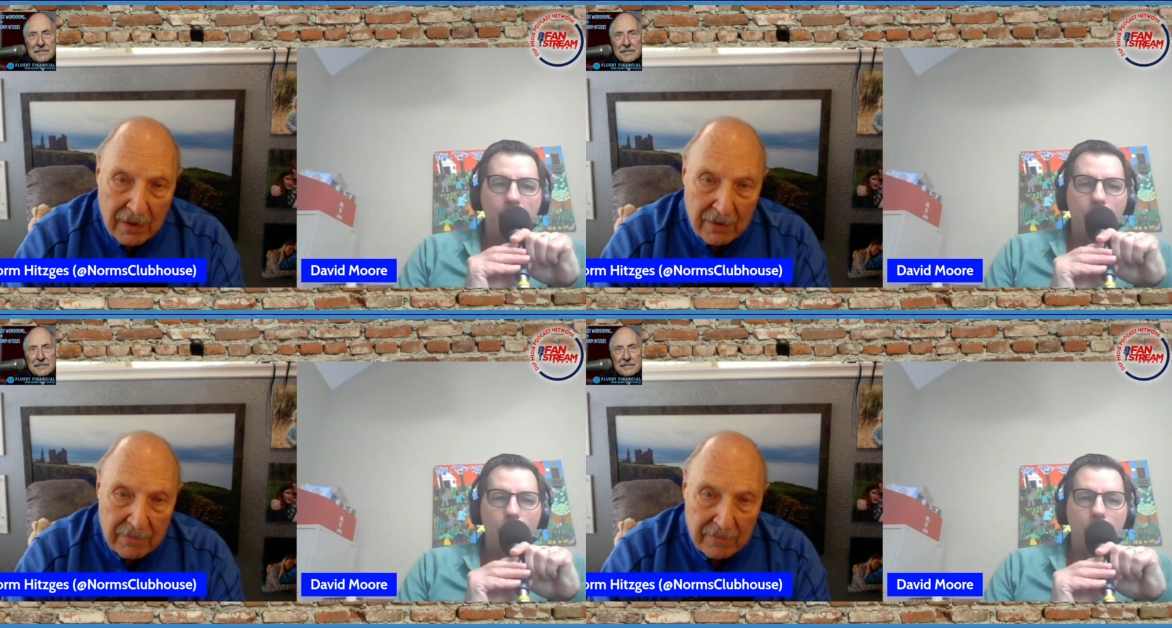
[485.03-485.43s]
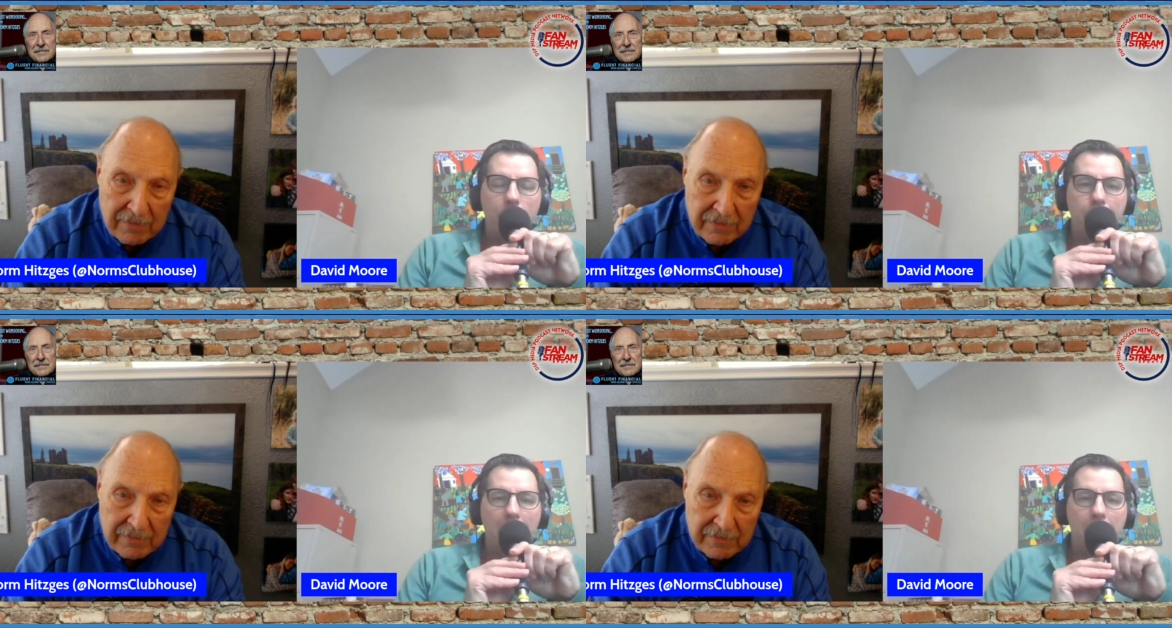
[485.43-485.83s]

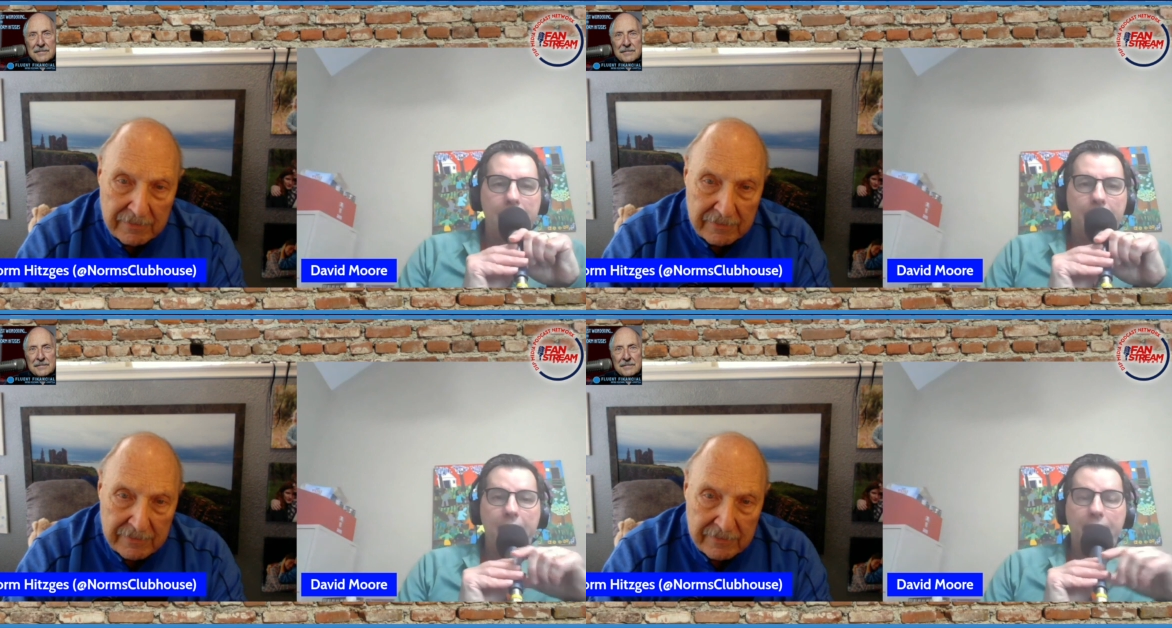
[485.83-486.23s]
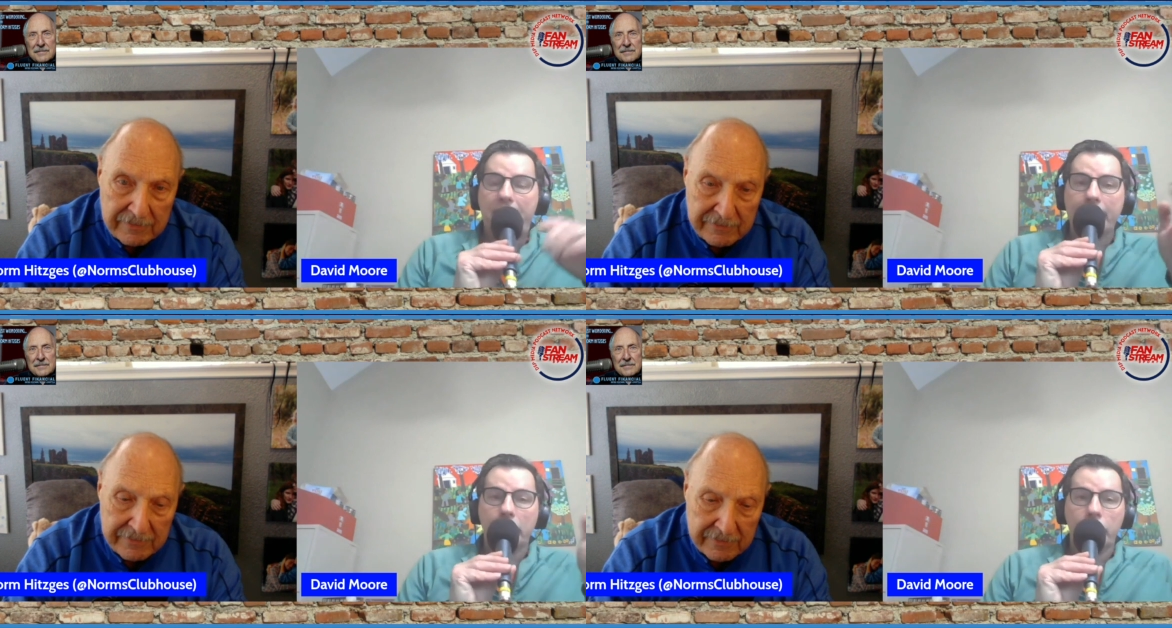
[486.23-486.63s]
Speaker 1: so but
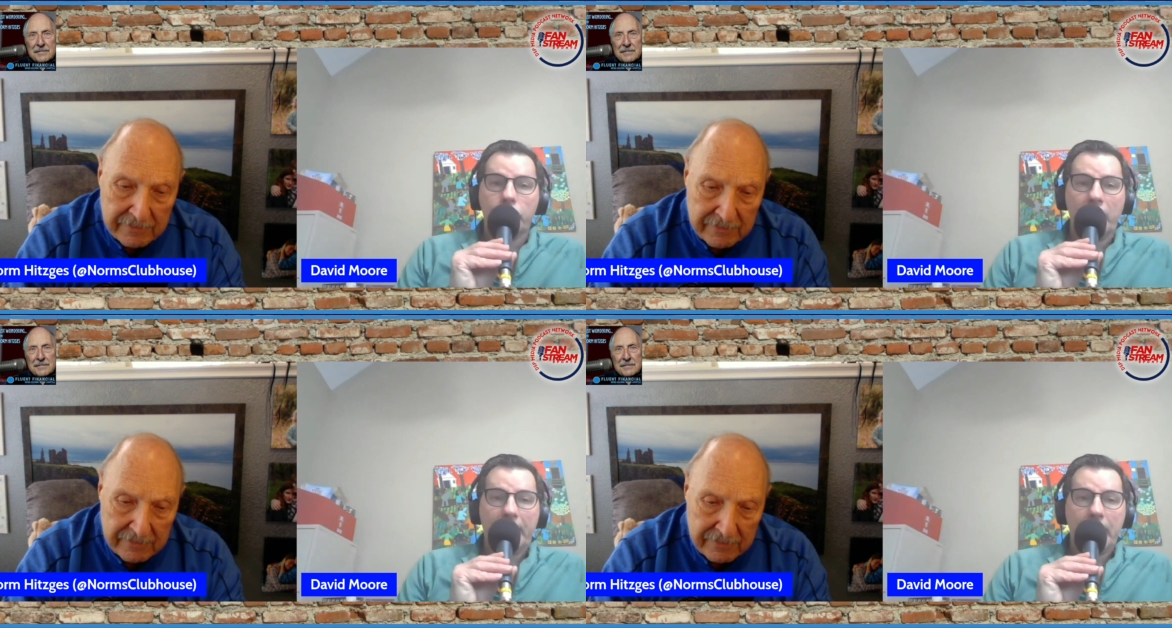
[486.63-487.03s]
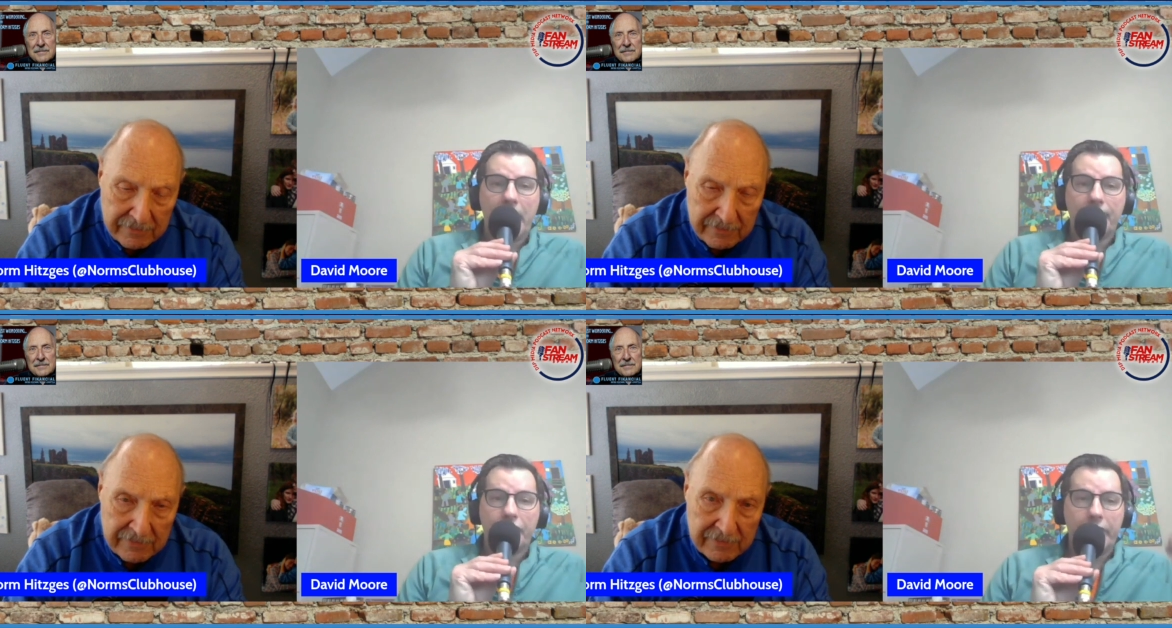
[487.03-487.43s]
that's a legitimate
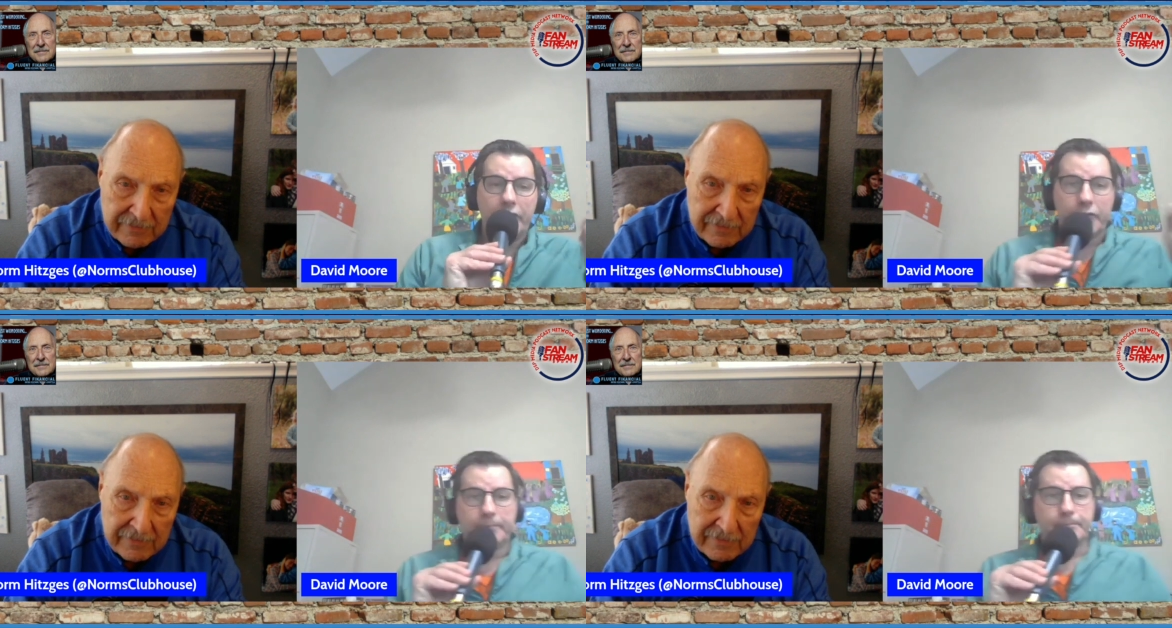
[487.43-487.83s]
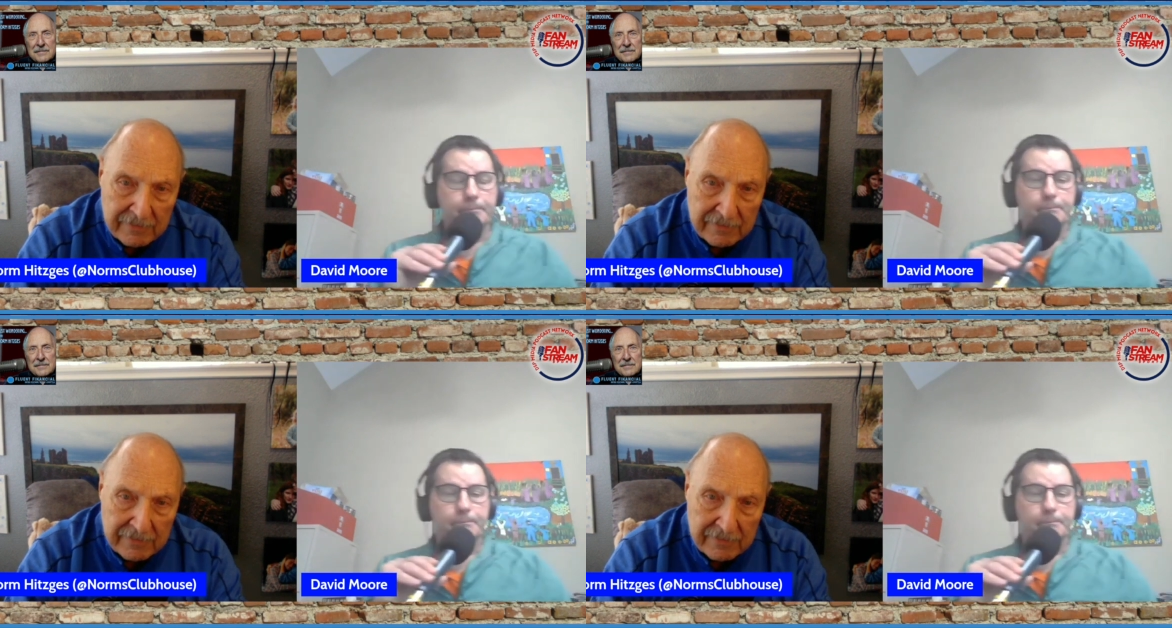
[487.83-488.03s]
conversation.